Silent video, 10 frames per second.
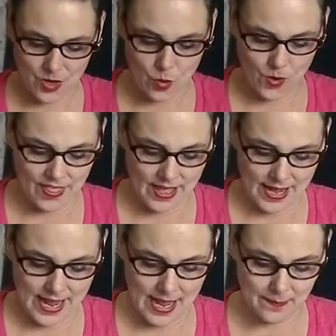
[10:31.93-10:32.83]
When that
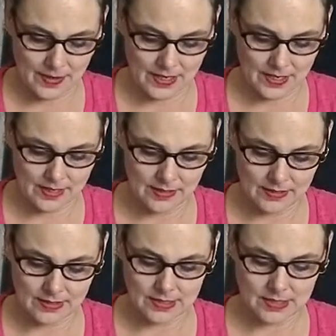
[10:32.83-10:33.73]

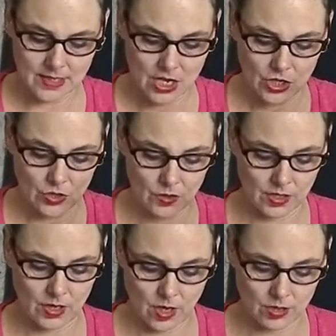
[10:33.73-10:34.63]
happens, you
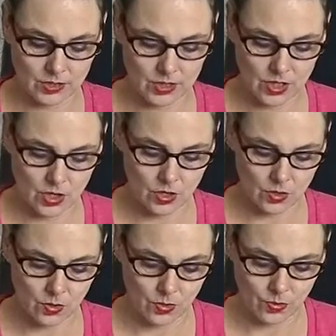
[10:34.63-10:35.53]
can
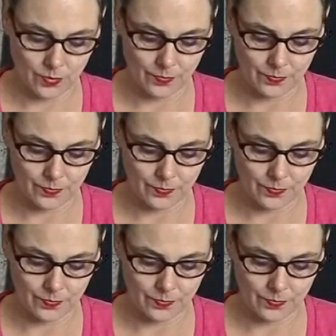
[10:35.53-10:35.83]
also,